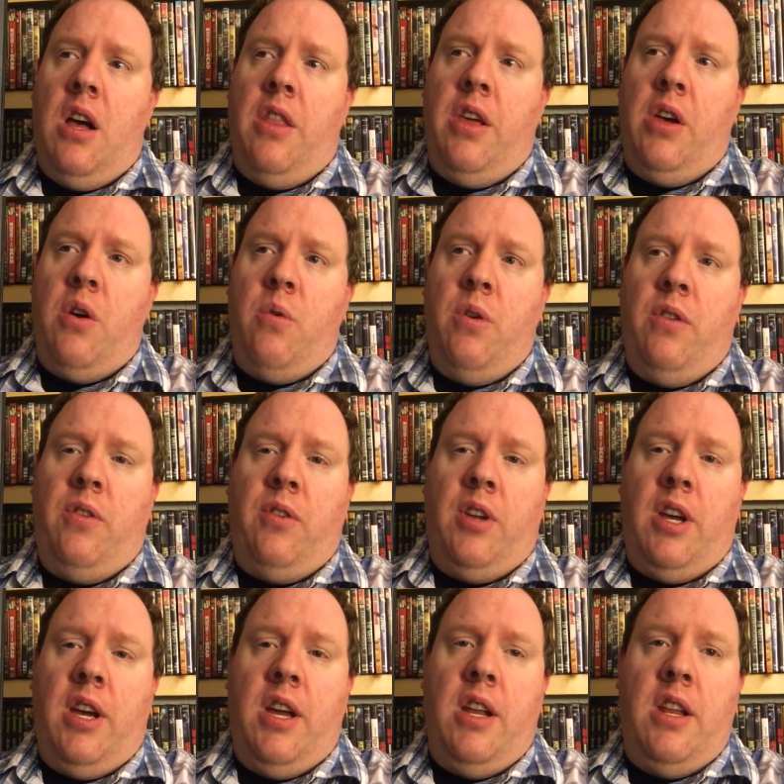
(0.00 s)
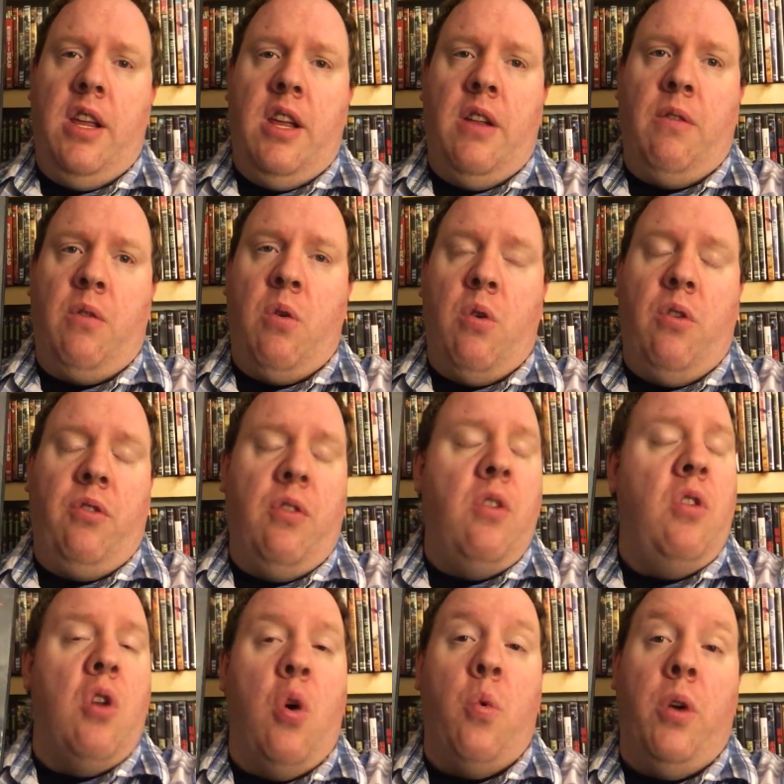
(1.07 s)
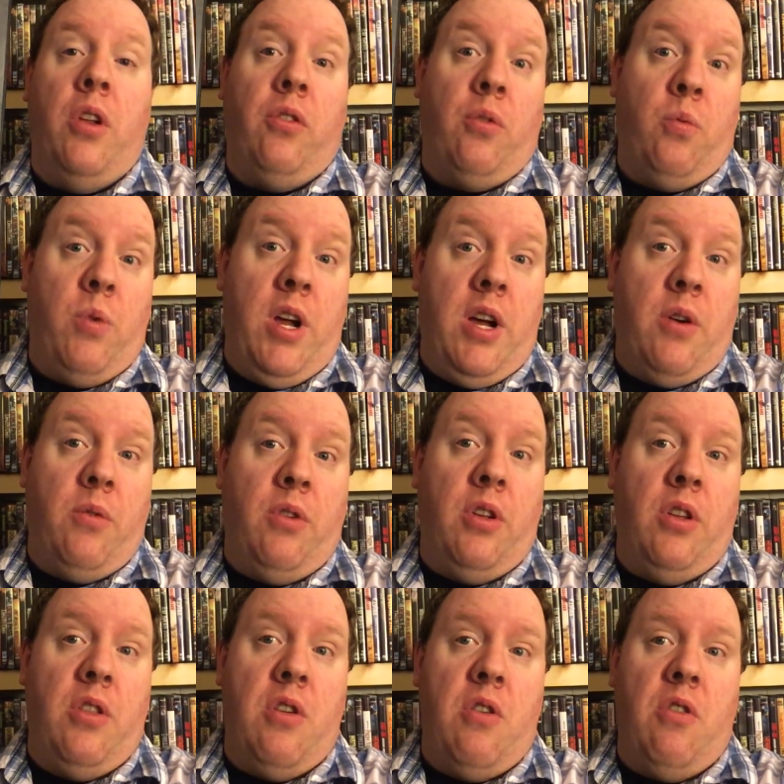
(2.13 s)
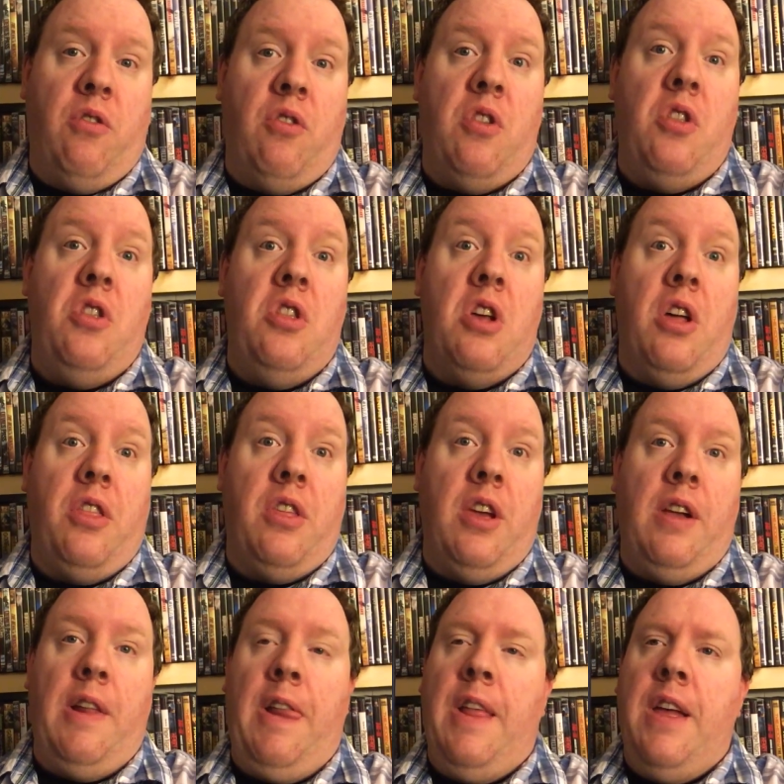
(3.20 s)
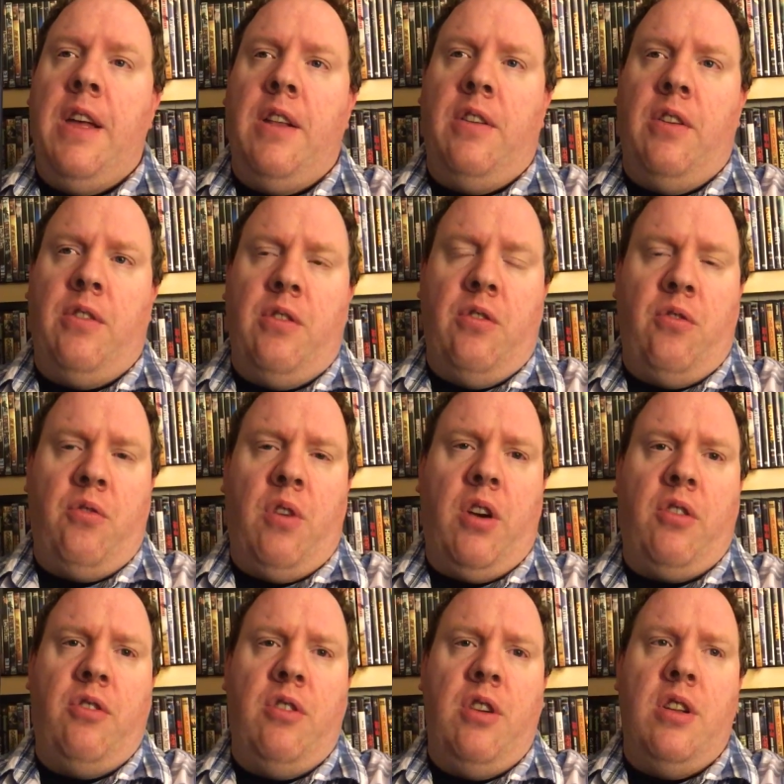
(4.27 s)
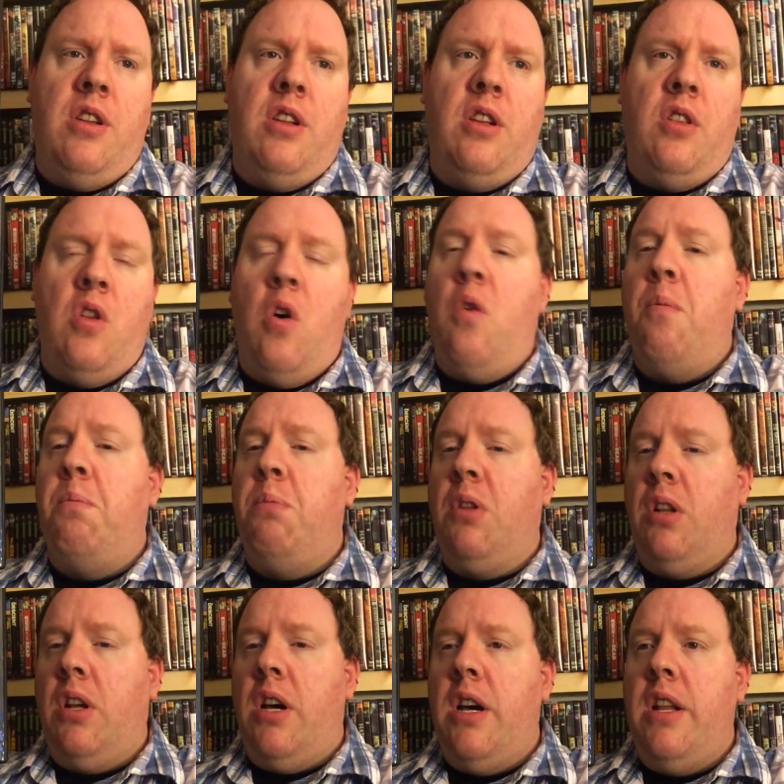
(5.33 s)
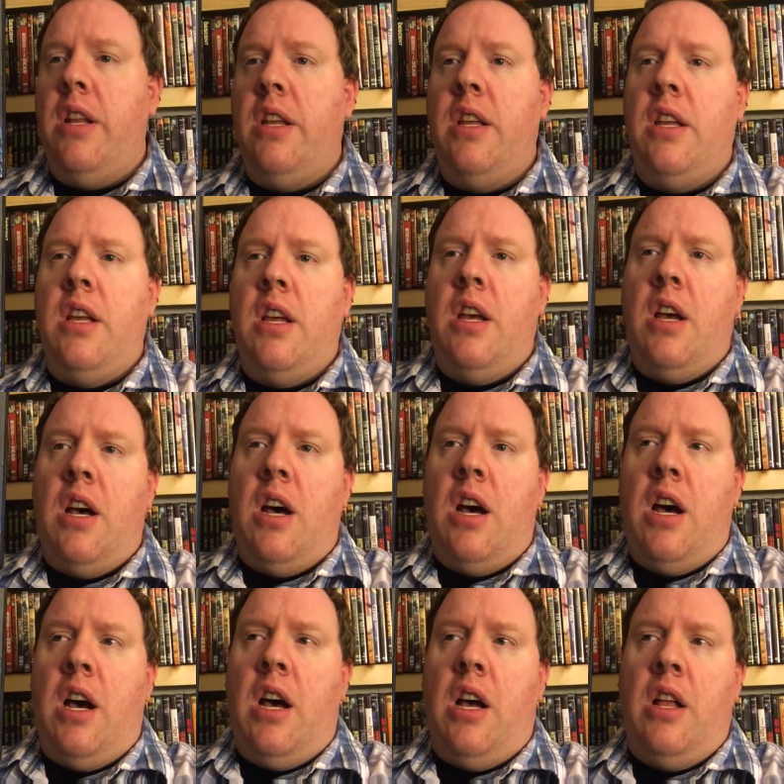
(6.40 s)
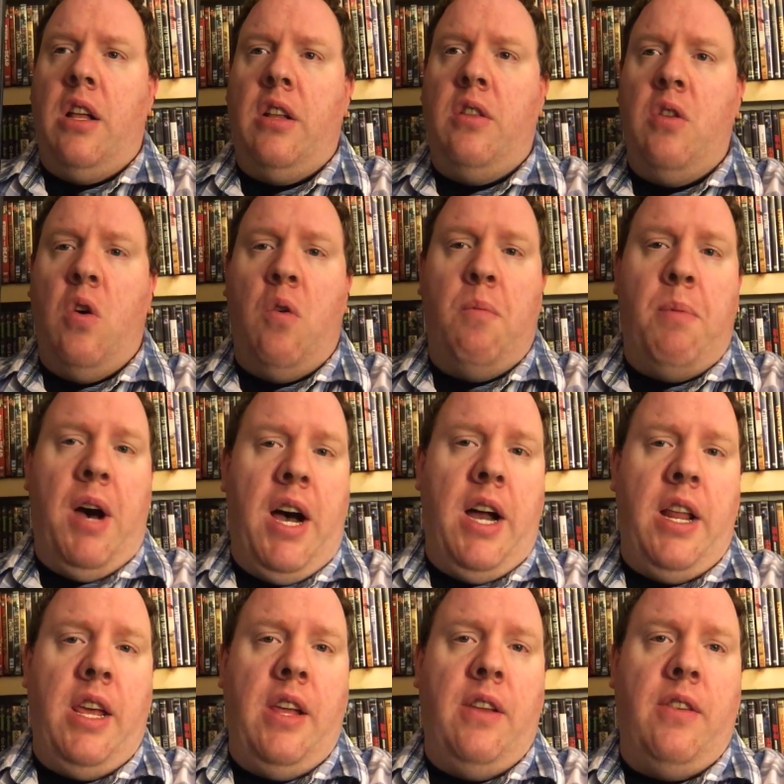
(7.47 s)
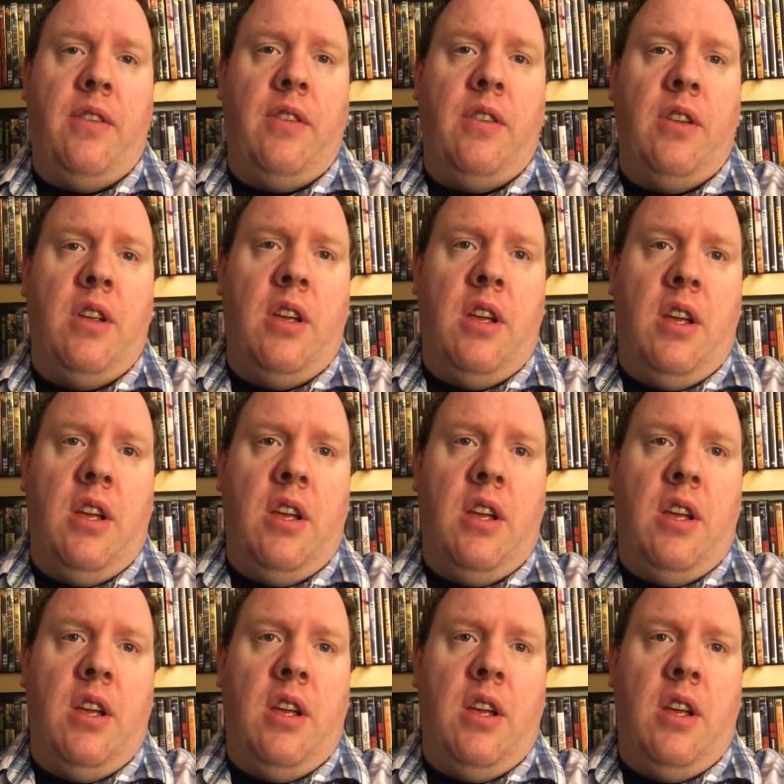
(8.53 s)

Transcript: They go inside, and of course, no one is around. There's nothing. Just destruction, no blood, no bodies.